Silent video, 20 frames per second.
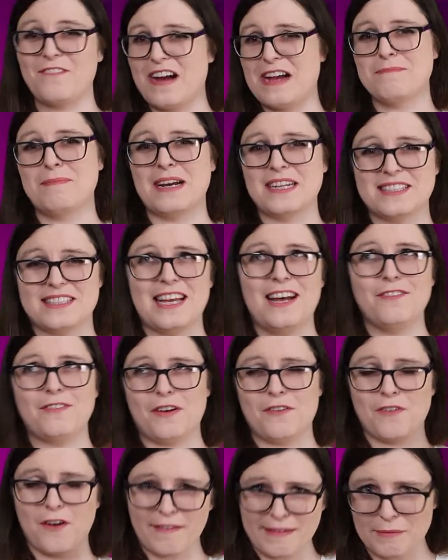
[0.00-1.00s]
find
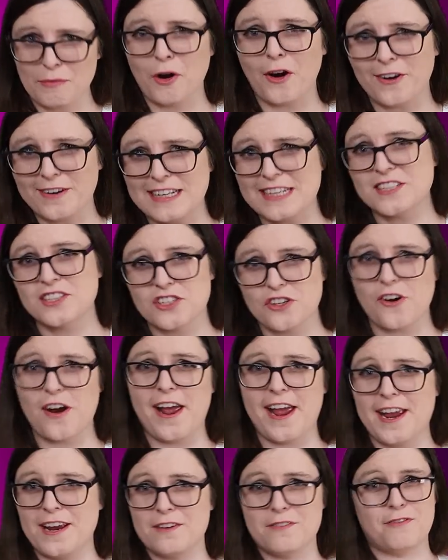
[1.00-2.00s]
myself very rarely
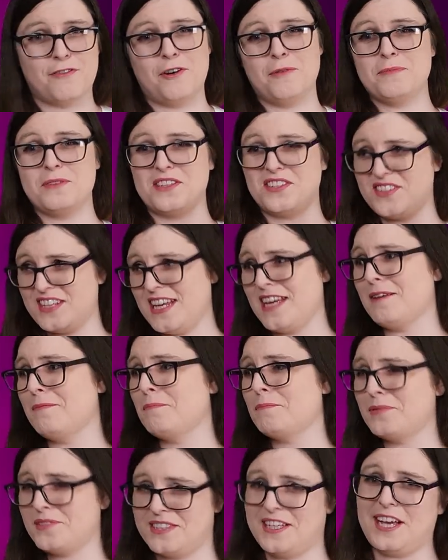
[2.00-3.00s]
straying from the
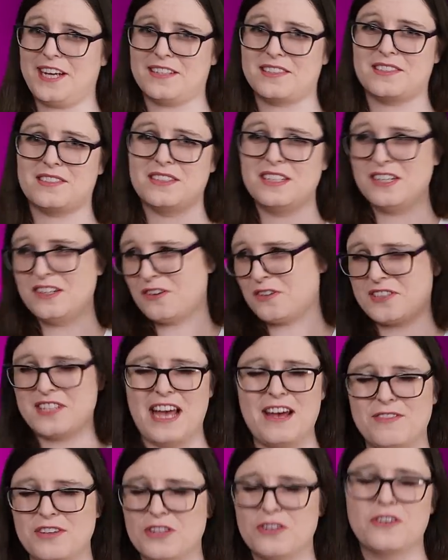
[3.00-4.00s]
same 6 or
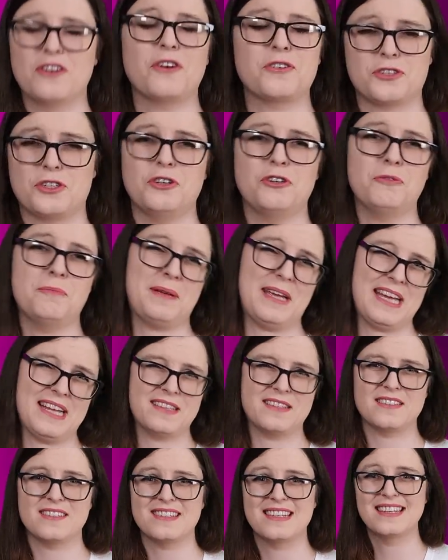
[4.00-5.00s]
7 or so
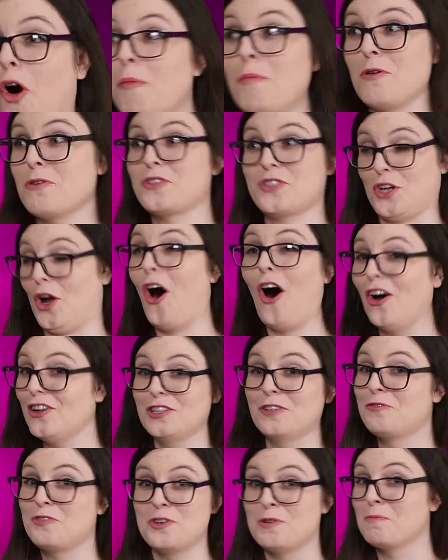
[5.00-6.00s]
paints. Almost all
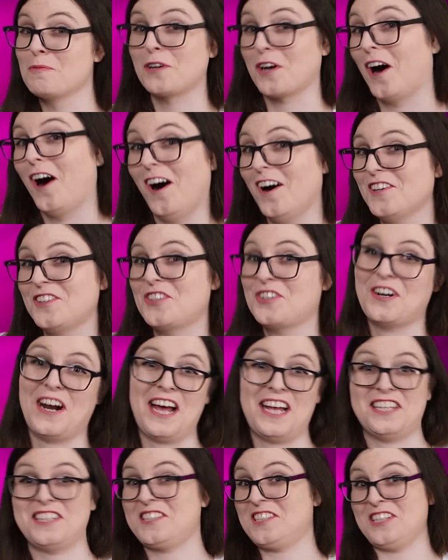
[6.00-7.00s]
of them
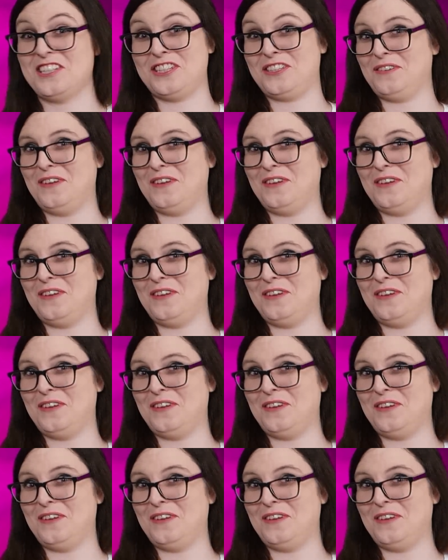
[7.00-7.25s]
contrast as